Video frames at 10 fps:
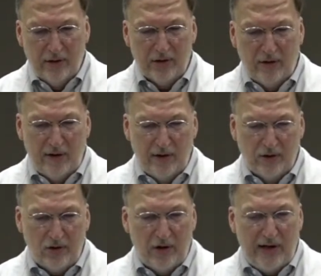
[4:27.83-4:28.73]
So there
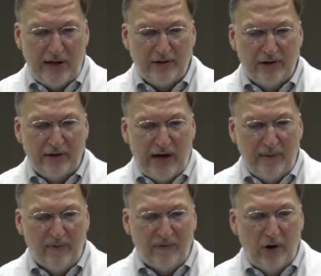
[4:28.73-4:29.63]
is Cardiology in the
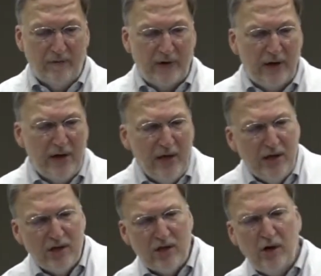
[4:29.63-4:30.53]
Time of COVID.
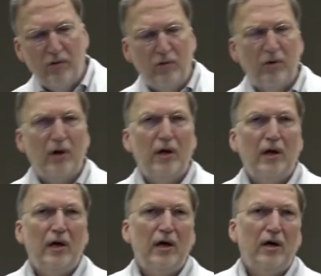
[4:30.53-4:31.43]
So
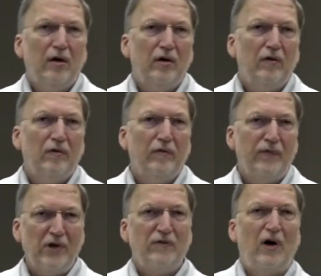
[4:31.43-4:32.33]

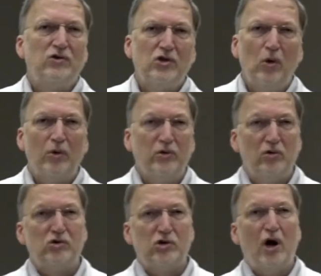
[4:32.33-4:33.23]
first of all, just going through
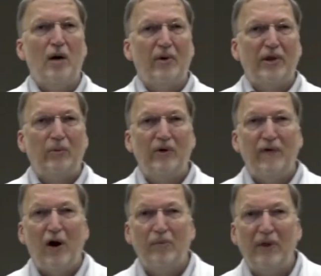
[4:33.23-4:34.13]
the trauma that we've
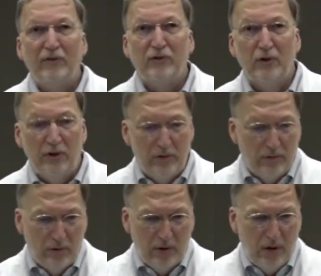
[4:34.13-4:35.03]
all been
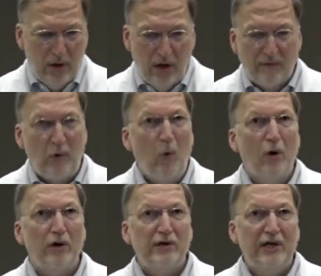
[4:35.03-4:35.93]
through of
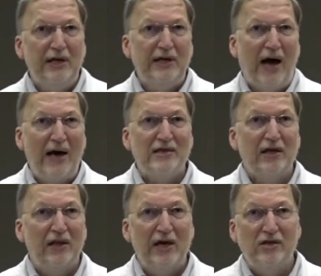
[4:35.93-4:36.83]
quarantine,
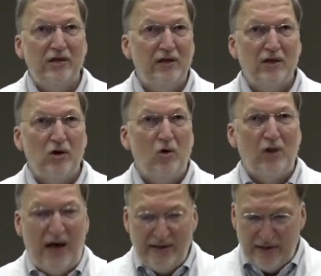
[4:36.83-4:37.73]
isolation, this
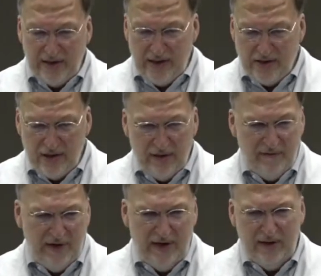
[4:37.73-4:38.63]
whole isolation
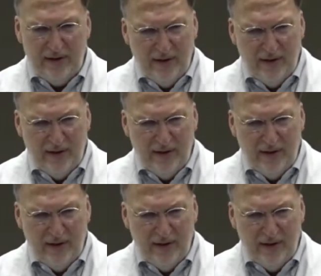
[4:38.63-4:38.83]
event.